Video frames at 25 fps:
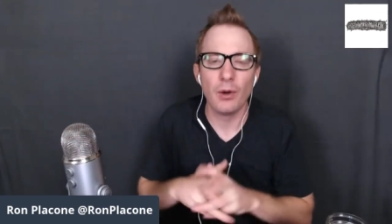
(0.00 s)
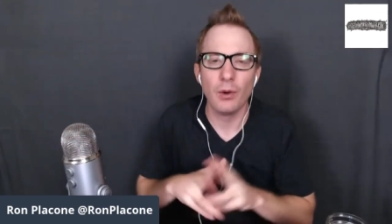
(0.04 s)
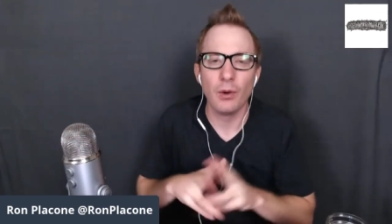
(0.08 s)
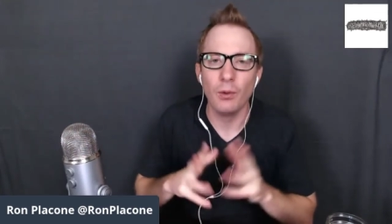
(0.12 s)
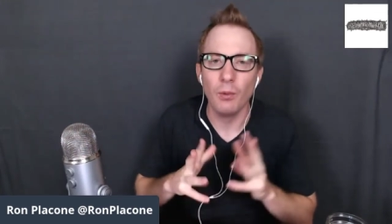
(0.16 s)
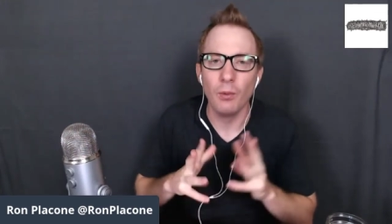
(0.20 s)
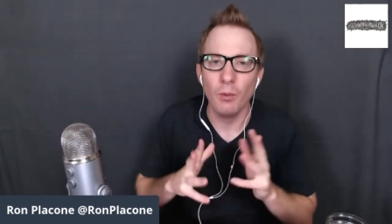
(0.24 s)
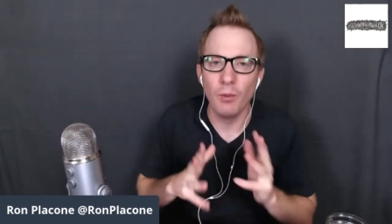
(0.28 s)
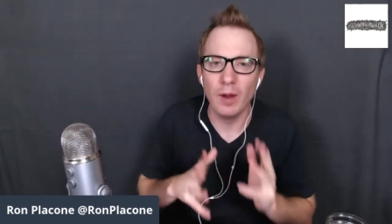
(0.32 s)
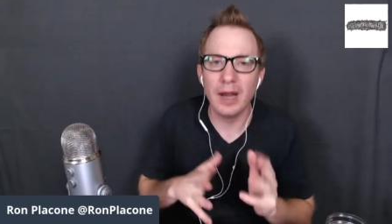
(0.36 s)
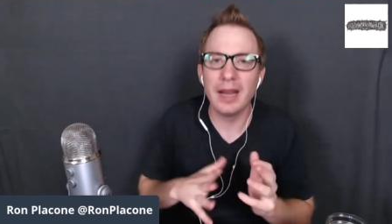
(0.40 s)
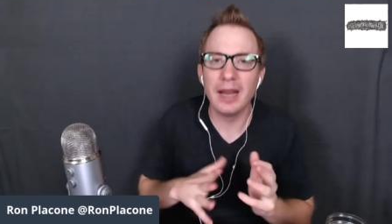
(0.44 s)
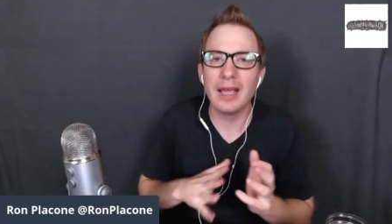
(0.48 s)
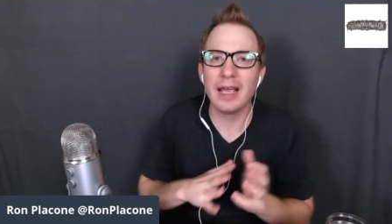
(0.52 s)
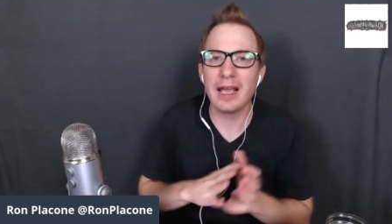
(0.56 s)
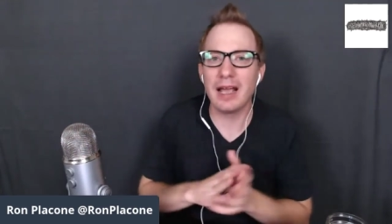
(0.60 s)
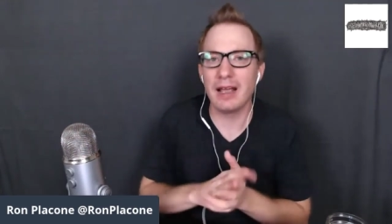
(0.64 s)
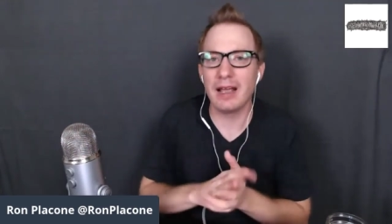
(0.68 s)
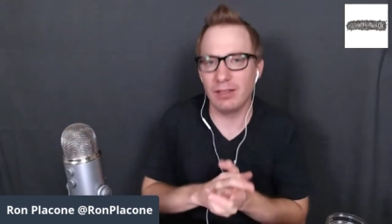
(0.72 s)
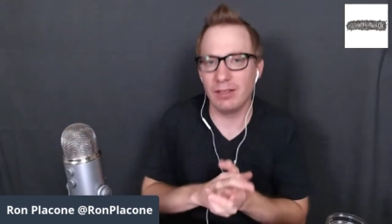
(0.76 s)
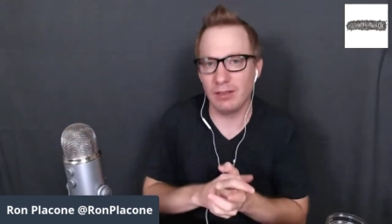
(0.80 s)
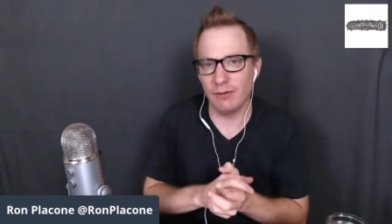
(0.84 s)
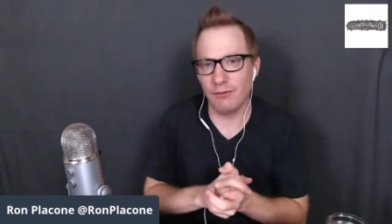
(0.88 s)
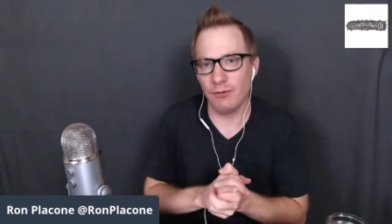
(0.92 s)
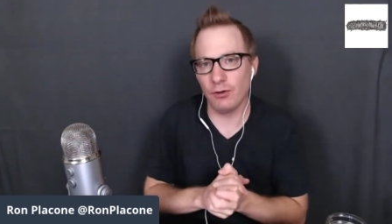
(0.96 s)
Winning
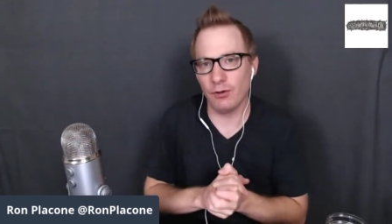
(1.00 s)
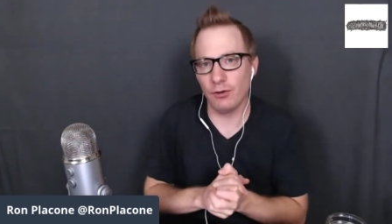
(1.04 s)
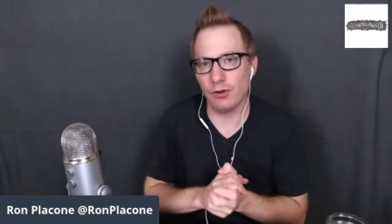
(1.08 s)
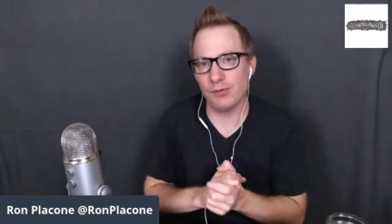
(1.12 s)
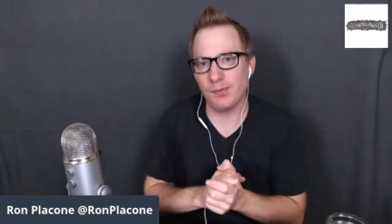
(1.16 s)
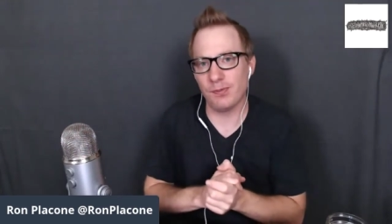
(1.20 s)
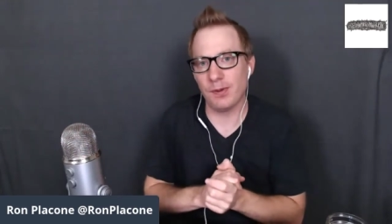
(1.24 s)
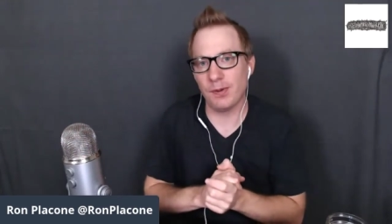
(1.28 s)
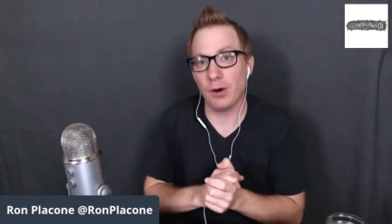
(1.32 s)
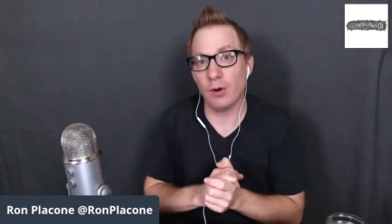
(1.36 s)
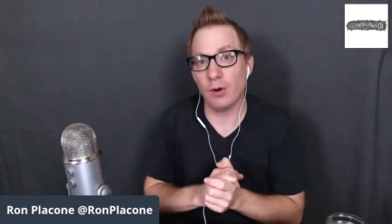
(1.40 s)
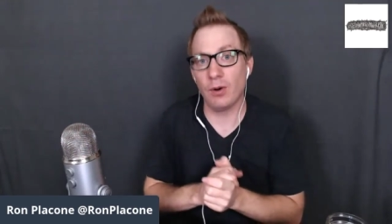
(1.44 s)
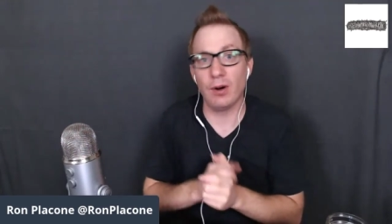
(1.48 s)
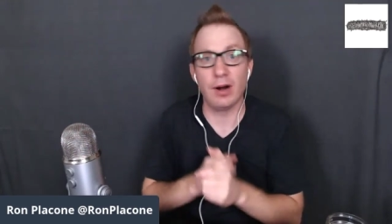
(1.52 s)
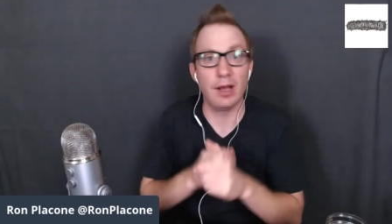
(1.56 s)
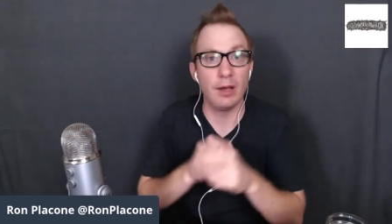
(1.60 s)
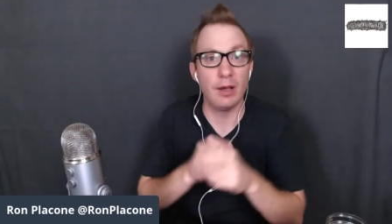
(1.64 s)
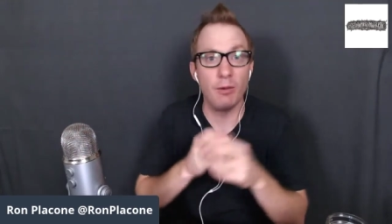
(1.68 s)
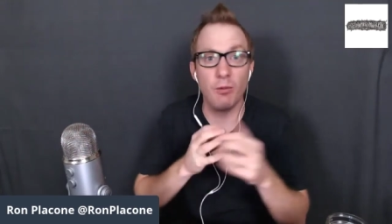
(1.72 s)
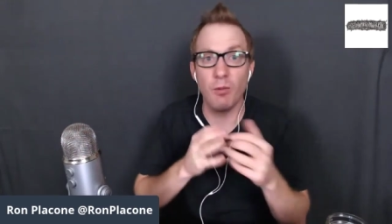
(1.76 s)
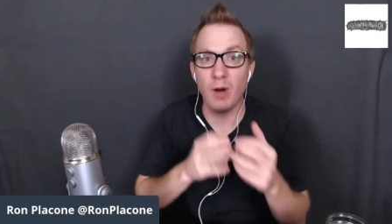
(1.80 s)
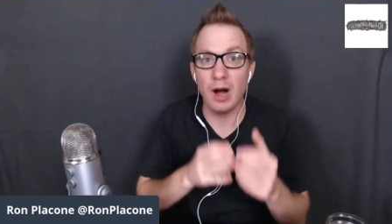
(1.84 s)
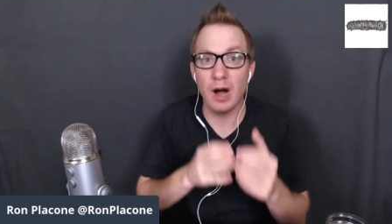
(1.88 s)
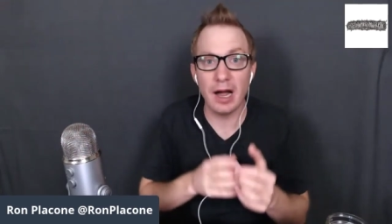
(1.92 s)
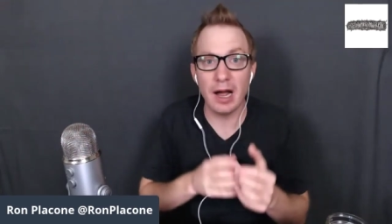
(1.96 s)
ain't the first priority.
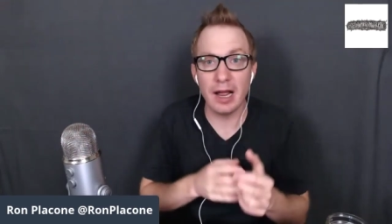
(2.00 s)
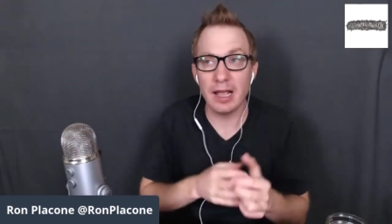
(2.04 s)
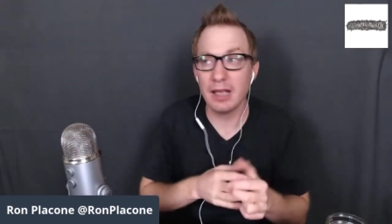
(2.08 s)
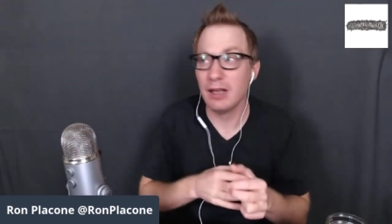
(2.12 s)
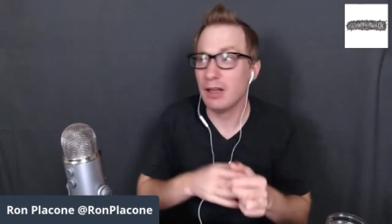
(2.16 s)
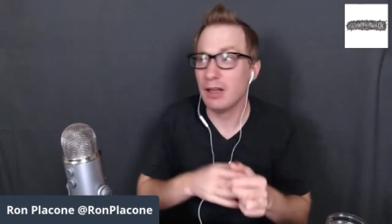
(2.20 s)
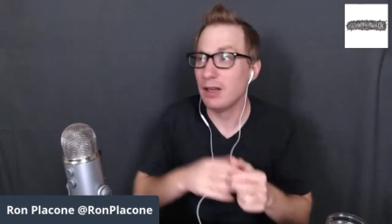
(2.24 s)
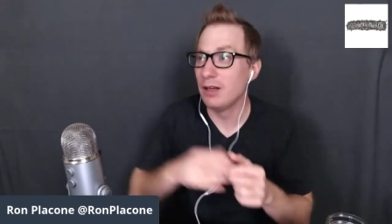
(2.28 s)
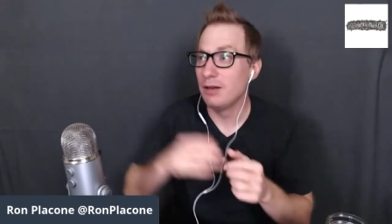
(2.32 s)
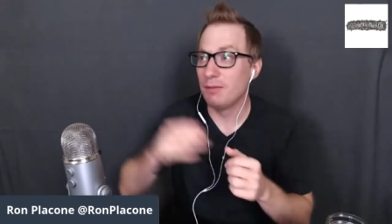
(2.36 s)
Why?